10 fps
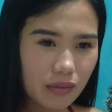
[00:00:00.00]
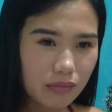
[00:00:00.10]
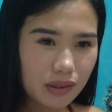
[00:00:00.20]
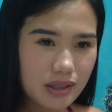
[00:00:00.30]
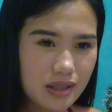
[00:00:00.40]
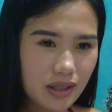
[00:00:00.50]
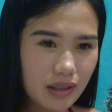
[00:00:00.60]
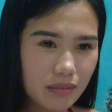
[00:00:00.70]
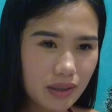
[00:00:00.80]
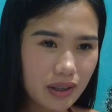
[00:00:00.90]
Please
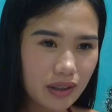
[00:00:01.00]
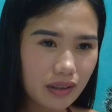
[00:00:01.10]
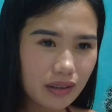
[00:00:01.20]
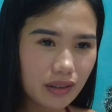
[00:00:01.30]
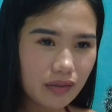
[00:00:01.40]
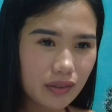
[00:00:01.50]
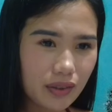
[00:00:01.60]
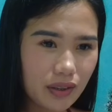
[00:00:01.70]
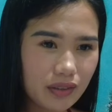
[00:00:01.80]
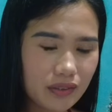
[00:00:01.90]
say my love your
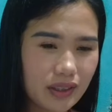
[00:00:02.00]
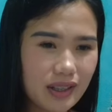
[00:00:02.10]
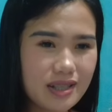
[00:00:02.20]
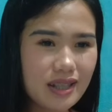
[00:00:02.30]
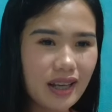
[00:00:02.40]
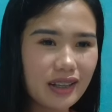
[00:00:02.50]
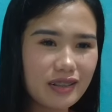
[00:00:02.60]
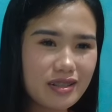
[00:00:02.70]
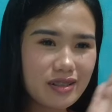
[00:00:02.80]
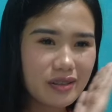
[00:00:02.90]
confidence. Thank
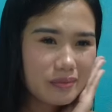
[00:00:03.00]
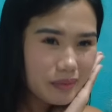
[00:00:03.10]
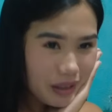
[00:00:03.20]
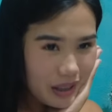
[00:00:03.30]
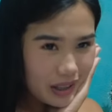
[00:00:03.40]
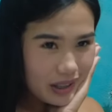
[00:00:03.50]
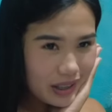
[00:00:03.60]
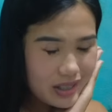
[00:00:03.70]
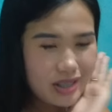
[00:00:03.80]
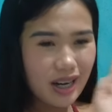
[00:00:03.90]
you so
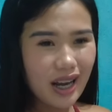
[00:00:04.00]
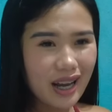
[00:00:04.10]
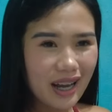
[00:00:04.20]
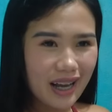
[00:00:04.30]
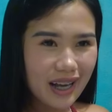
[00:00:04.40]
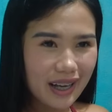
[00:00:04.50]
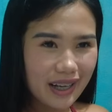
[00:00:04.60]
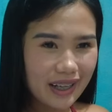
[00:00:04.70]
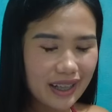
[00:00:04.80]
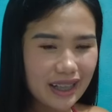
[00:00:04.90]
much.
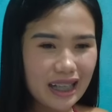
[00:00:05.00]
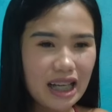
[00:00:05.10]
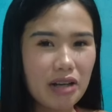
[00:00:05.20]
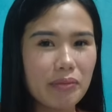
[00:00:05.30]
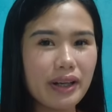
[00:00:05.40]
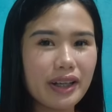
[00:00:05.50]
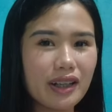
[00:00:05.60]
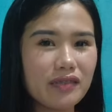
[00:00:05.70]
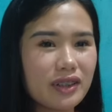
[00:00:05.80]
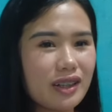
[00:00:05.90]
Hi. My
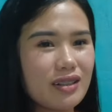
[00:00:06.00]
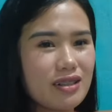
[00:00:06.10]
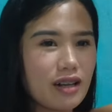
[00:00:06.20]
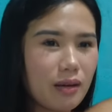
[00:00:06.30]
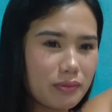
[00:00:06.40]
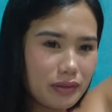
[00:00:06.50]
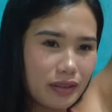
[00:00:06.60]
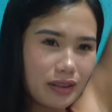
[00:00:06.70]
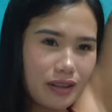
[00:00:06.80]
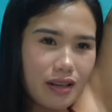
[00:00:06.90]
confidence up to
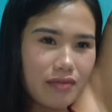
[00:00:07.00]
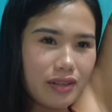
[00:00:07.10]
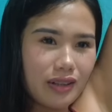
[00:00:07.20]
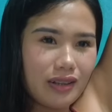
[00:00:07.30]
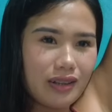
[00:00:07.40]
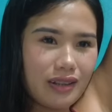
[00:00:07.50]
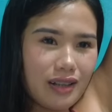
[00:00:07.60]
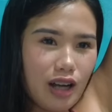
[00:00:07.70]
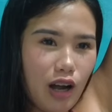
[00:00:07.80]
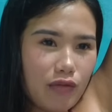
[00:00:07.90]
the level
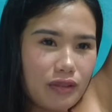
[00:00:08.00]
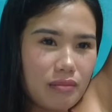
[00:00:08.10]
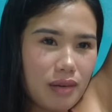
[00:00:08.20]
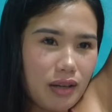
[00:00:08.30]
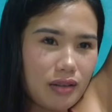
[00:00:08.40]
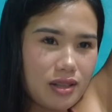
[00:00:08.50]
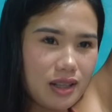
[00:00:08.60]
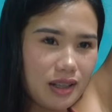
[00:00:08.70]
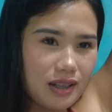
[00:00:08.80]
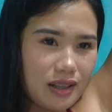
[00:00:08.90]
of the
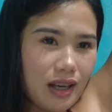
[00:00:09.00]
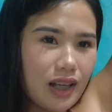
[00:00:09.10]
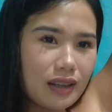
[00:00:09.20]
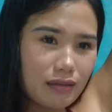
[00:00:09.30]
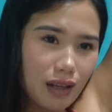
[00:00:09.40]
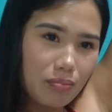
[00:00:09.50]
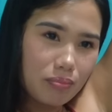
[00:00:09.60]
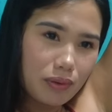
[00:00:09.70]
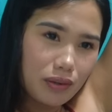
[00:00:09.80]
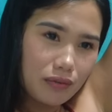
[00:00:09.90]
mountain. Top
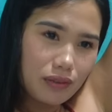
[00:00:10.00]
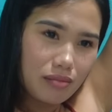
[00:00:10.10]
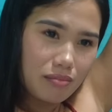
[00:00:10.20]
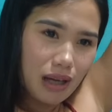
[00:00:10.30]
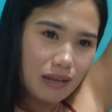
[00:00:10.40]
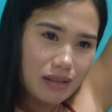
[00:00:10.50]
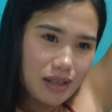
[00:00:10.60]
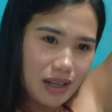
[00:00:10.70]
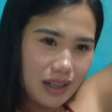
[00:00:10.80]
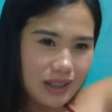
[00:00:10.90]
of the
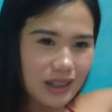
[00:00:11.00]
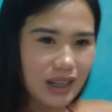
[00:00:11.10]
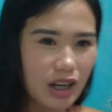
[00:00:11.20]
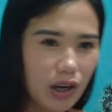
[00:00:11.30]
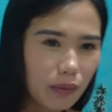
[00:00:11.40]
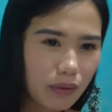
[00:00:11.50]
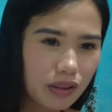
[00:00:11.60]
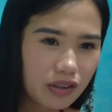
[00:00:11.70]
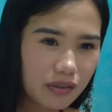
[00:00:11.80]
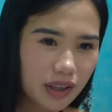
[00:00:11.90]
mountain.
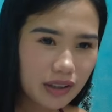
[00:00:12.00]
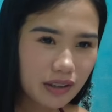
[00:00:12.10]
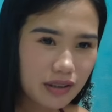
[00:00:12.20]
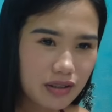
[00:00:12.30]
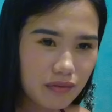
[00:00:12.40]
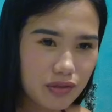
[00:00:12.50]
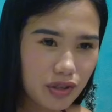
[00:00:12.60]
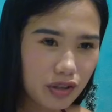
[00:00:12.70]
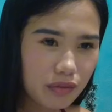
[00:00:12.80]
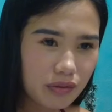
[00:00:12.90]
Will you cry tears of
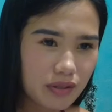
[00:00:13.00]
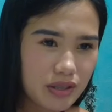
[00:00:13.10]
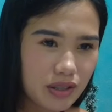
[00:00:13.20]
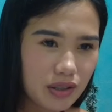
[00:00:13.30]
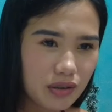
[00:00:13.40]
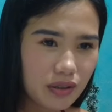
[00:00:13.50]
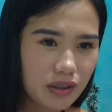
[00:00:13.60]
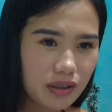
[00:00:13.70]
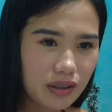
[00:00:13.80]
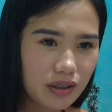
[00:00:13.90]
joy when we see you
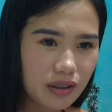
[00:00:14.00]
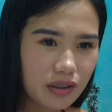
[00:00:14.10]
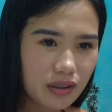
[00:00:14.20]
in the